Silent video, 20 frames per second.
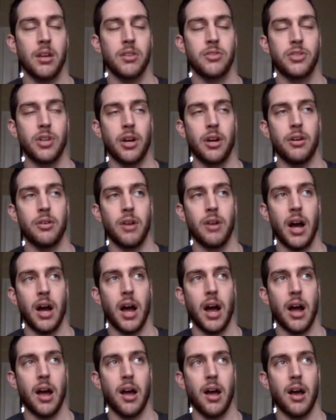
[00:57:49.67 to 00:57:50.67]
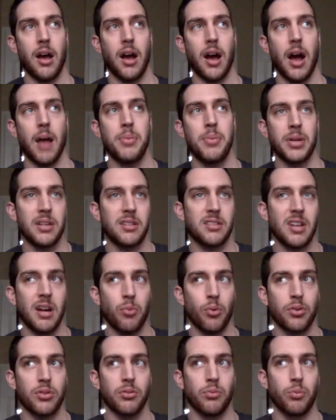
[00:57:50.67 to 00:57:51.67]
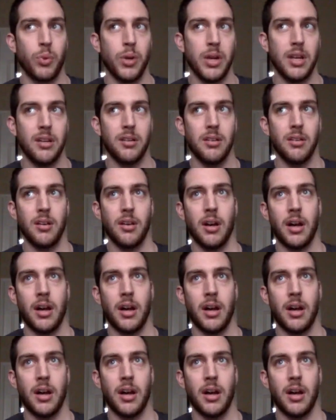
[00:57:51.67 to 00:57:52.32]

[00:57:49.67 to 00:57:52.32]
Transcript: So I'm picking Cyborg to win.